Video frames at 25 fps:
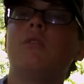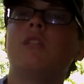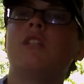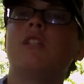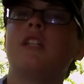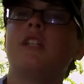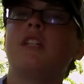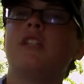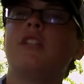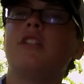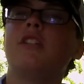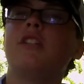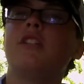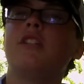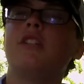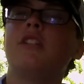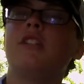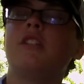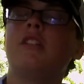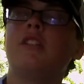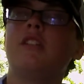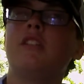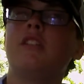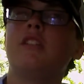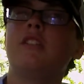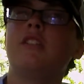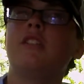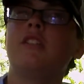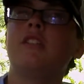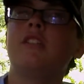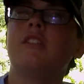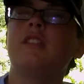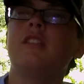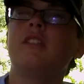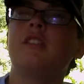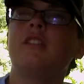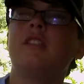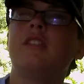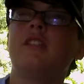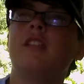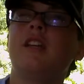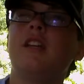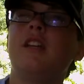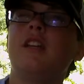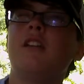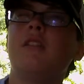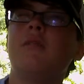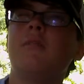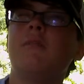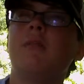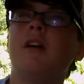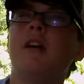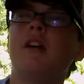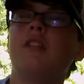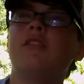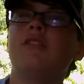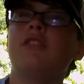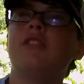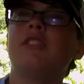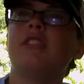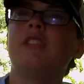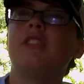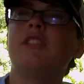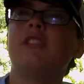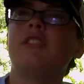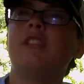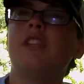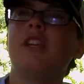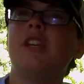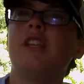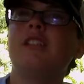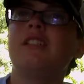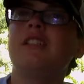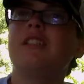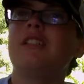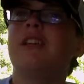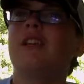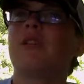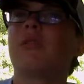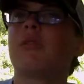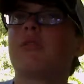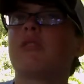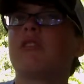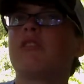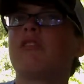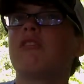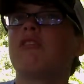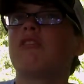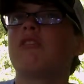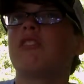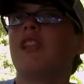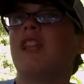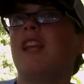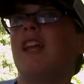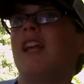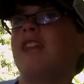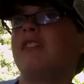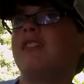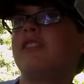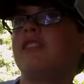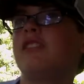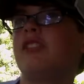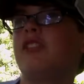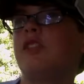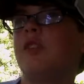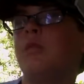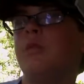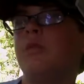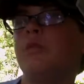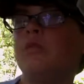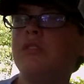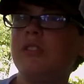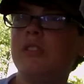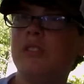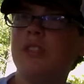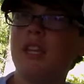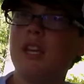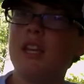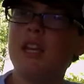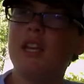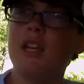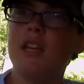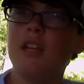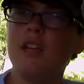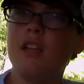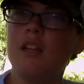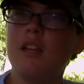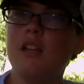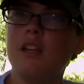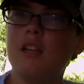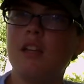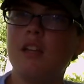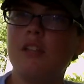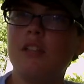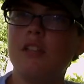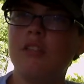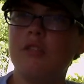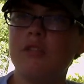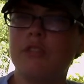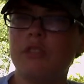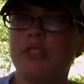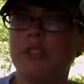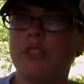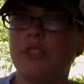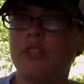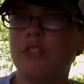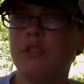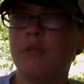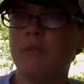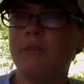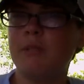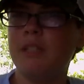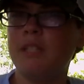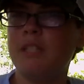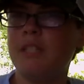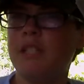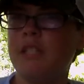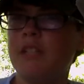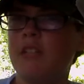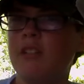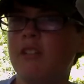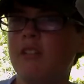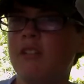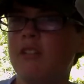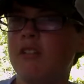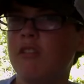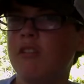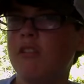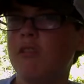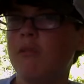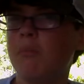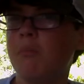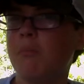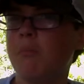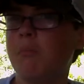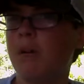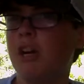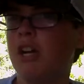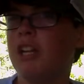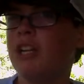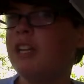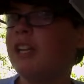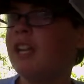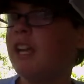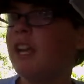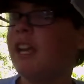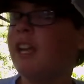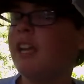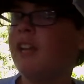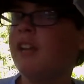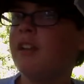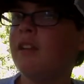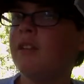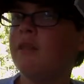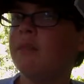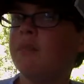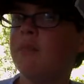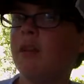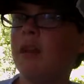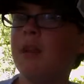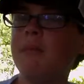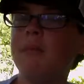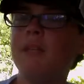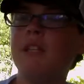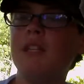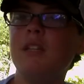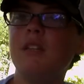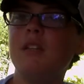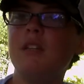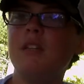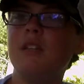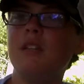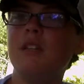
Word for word: which I should, because it said about six days, and I ordered it last Tuesday. So it should be here Monday, maybe?